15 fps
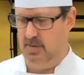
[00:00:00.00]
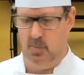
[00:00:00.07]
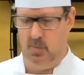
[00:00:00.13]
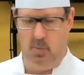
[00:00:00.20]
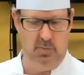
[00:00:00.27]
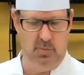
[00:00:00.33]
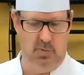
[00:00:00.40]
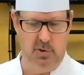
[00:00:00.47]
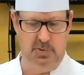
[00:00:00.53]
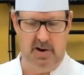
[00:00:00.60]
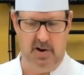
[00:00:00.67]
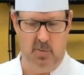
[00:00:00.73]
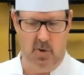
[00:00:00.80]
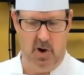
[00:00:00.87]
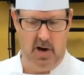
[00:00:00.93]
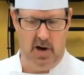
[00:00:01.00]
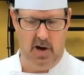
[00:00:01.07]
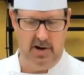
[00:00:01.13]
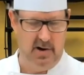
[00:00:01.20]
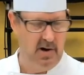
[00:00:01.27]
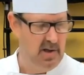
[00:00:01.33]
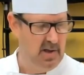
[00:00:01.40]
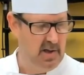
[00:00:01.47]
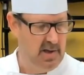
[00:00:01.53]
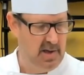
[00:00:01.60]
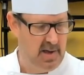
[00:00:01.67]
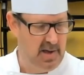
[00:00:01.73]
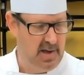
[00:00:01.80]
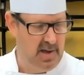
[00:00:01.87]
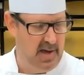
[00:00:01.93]
rosemary water.
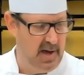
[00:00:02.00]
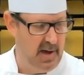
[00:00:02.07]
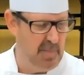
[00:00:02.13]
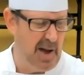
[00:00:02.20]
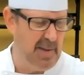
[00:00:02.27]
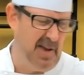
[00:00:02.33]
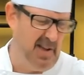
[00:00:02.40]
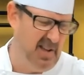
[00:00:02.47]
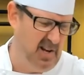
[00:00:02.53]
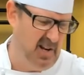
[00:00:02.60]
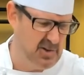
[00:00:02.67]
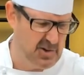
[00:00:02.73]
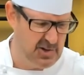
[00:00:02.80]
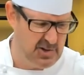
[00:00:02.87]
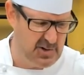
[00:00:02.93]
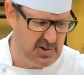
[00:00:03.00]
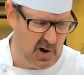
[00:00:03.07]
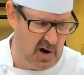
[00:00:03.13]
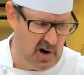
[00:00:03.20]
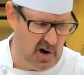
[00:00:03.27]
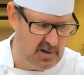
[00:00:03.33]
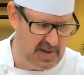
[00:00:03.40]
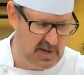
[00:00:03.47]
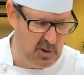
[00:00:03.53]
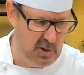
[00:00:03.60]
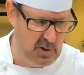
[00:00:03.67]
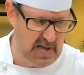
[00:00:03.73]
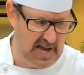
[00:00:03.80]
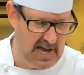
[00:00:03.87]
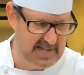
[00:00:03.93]
Might be a little strong to be
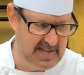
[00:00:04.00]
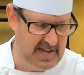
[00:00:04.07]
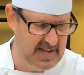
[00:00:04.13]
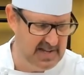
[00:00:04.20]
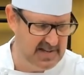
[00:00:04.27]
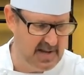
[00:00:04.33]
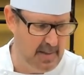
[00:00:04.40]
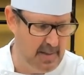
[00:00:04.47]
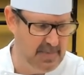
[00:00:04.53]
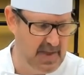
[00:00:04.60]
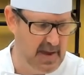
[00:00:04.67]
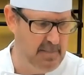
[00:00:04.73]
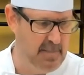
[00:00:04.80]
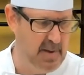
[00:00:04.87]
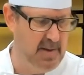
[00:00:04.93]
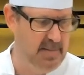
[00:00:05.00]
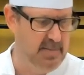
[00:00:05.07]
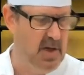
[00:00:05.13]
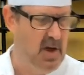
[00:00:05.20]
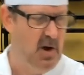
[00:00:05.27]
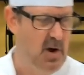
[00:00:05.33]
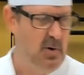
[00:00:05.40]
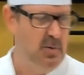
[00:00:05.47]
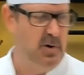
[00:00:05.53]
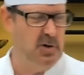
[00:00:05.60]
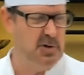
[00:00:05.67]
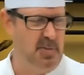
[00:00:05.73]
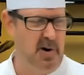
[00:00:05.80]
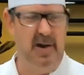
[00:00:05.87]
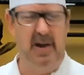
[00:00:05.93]
utilizing in something, but
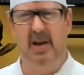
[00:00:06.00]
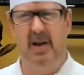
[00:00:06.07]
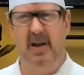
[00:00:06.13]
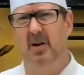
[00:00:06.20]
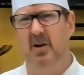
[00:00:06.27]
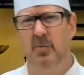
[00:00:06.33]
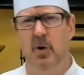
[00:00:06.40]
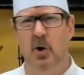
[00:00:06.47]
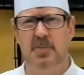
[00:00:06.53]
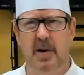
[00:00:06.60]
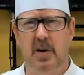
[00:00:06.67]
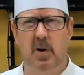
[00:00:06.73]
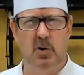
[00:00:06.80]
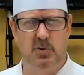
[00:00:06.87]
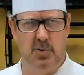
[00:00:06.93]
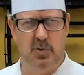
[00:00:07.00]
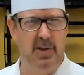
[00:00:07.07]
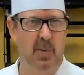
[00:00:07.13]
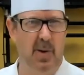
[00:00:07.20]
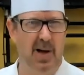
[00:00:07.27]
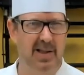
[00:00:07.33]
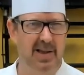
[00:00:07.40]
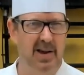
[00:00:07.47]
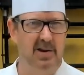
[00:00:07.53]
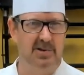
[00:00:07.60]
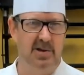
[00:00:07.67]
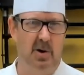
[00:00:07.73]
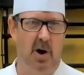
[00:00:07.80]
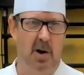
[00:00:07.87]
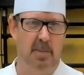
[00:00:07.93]
rosemary grows really well here.
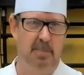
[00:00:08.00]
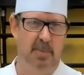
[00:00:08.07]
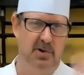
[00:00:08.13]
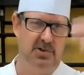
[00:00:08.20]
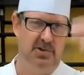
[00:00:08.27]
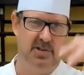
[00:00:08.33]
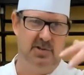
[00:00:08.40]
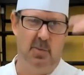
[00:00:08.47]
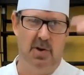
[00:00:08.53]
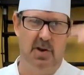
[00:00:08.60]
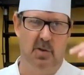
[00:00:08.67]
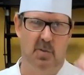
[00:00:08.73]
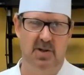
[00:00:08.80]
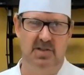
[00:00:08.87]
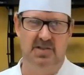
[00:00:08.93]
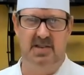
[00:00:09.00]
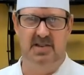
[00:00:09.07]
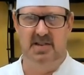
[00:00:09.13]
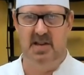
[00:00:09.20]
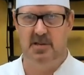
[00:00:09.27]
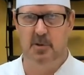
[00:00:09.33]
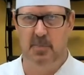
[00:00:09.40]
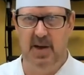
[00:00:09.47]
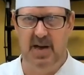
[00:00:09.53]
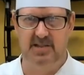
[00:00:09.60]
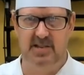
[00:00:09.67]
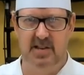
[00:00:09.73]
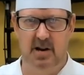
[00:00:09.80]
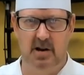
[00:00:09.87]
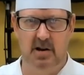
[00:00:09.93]
So our bush, it's one of the ones that does the best
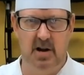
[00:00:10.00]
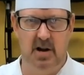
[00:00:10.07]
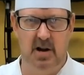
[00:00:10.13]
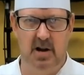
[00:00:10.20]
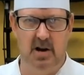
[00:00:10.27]
in our yard.